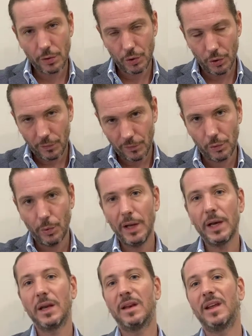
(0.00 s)
good
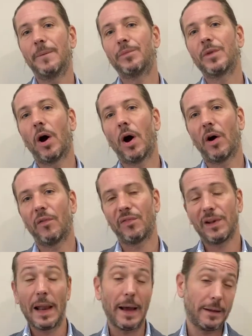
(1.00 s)
fluidity of
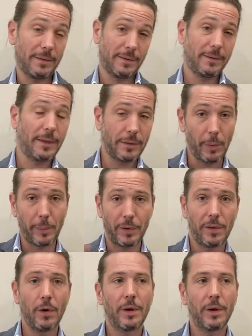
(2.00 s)
light. That's the point.